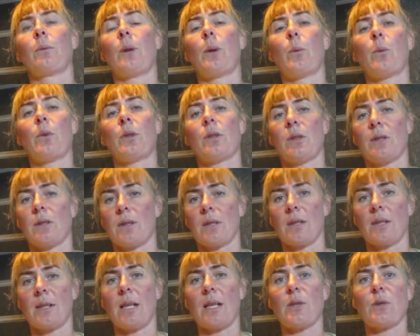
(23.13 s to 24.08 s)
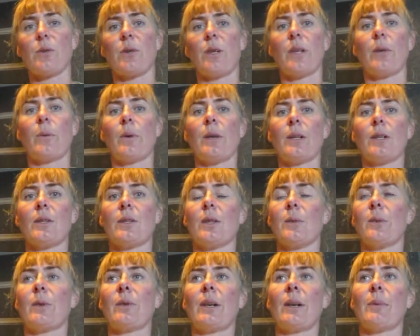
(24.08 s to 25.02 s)
They wanted us to start straight away,
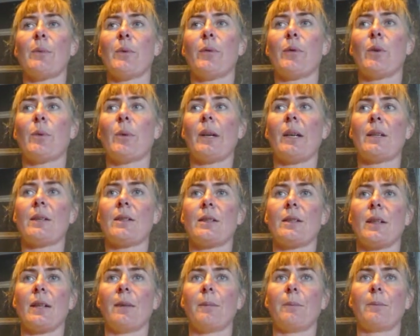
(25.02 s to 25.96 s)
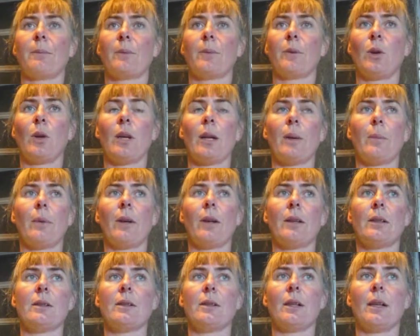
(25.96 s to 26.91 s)
so we grabbed a few hours sleep, got up
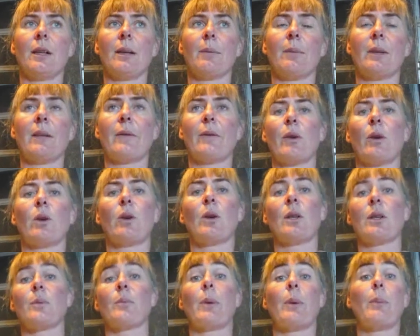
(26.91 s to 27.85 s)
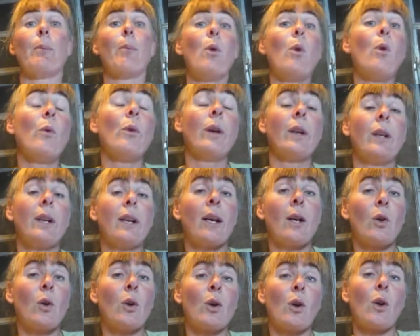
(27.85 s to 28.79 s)
at 11 o'clock. It's been pouring
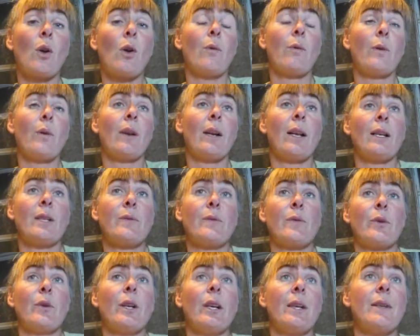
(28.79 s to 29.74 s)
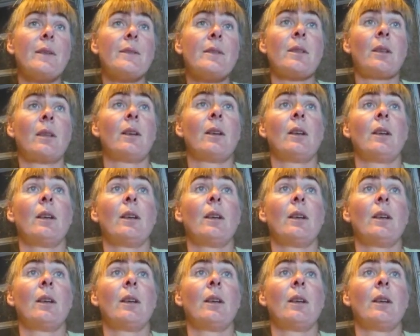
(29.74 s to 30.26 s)
down on and off for the last few days.